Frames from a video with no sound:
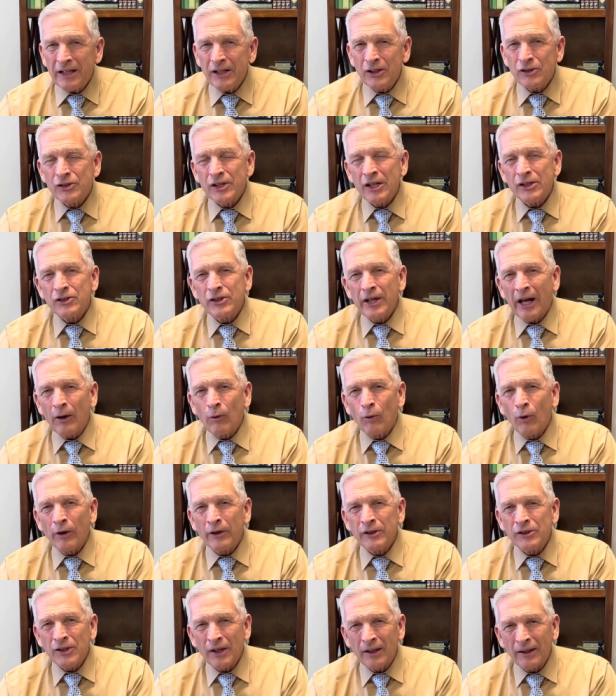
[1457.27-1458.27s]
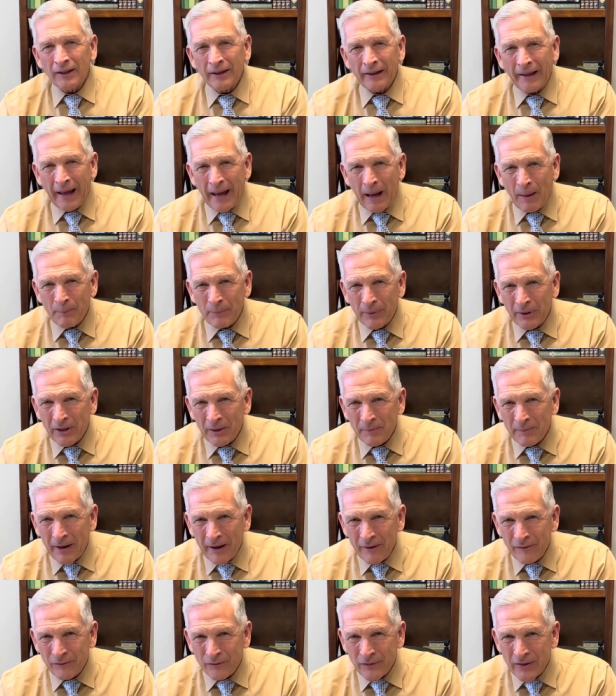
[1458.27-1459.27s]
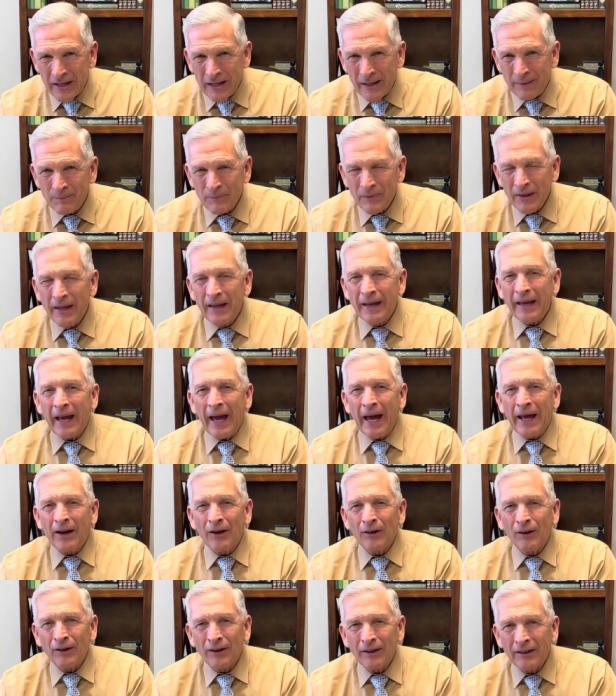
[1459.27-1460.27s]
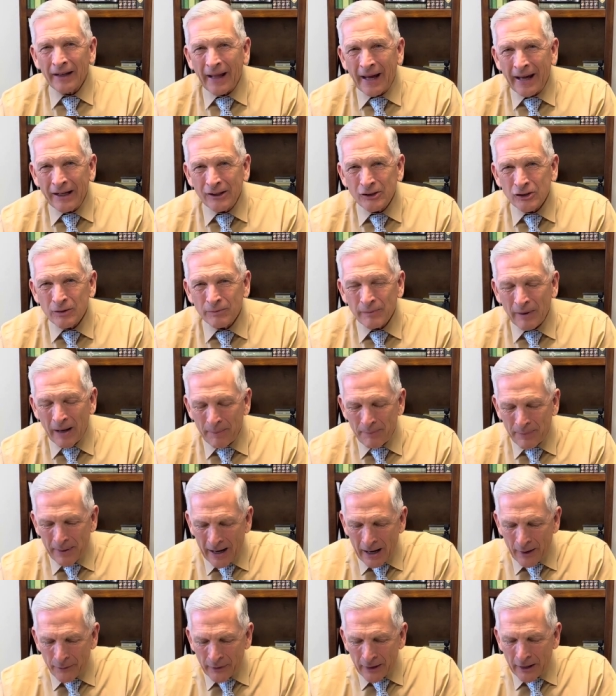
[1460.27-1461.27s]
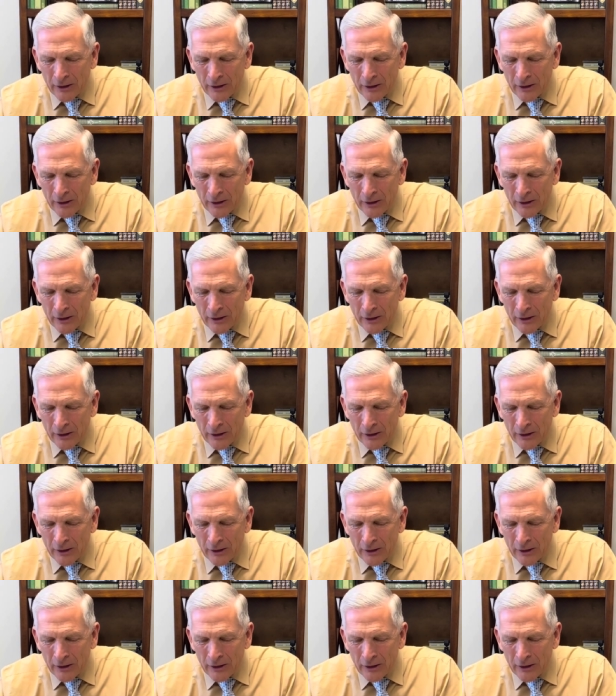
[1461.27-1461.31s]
he says, Thy word is a lamp unto my feet and a light to my path.